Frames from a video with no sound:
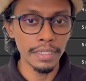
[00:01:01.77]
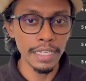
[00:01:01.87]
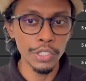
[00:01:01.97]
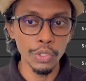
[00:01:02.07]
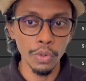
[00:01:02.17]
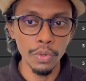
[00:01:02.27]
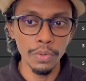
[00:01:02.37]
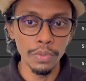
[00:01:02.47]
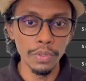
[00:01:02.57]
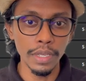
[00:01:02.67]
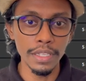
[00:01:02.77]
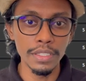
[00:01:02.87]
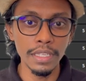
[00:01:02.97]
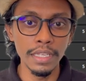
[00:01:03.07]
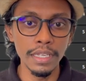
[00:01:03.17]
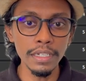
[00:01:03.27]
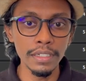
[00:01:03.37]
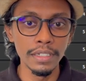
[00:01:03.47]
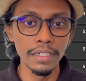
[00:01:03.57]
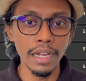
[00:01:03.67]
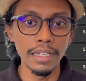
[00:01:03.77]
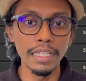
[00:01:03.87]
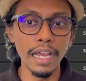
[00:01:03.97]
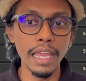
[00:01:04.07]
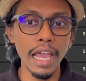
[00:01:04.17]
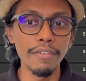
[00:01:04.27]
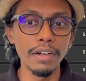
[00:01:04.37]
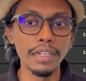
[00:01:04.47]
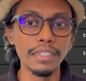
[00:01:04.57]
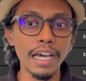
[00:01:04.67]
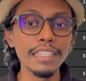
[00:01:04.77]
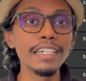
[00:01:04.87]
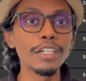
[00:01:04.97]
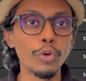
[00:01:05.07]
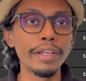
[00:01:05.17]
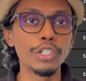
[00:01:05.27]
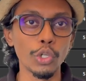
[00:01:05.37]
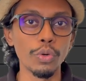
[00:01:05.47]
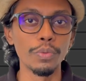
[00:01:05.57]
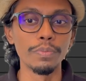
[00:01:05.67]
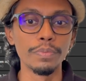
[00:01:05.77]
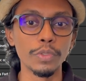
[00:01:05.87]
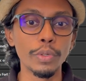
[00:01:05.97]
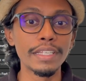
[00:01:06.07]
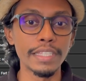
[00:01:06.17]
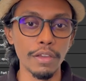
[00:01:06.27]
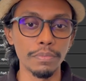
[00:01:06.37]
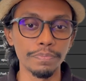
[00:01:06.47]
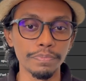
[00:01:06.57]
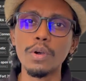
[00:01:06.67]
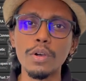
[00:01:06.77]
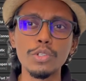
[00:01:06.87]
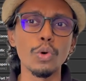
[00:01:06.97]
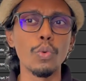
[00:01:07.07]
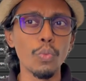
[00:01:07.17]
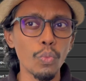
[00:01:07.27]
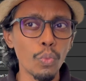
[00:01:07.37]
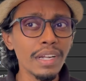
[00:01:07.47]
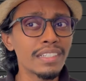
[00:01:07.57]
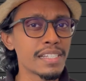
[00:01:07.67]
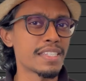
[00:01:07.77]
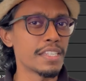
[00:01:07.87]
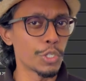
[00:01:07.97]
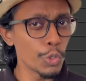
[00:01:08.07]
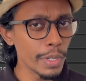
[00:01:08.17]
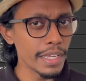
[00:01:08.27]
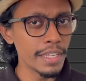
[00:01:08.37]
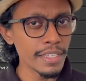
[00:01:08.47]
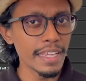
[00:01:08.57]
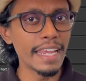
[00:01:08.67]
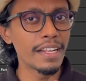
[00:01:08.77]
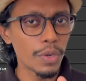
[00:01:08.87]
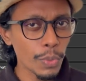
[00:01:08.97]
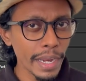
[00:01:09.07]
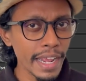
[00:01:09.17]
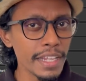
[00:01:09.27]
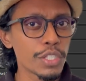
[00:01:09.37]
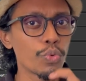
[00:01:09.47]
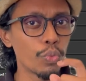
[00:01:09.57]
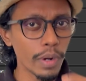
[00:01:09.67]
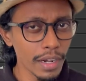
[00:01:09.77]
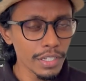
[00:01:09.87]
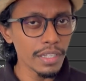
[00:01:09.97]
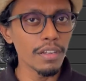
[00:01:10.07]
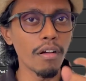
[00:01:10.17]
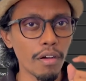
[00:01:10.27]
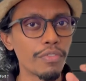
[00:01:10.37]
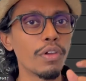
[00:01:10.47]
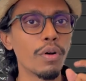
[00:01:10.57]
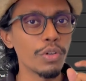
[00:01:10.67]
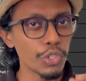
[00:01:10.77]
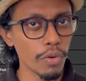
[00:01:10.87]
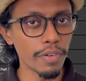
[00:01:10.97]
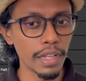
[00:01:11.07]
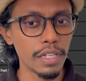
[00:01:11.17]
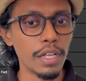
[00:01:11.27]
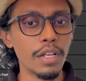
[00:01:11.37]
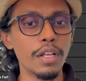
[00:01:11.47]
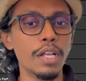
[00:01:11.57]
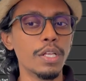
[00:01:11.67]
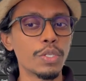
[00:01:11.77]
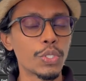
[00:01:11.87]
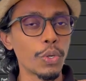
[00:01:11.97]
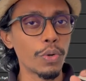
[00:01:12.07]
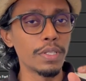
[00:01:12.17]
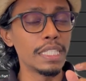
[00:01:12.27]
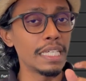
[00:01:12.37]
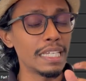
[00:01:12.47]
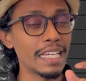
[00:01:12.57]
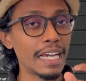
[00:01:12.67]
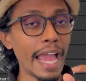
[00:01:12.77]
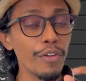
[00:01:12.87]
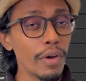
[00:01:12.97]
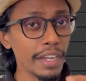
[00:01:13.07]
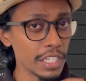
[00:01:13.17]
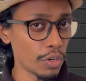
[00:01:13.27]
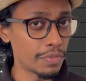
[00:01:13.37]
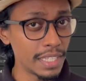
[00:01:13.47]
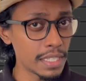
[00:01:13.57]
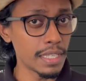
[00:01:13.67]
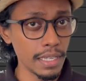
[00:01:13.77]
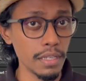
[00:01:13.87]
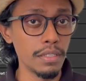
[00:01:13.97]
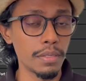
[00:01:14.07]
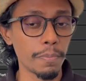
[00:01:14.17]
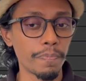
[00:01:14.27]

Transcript: test show, you can see here I have another quick save. So what does this do is it creates version of your show file. So the advantage of this is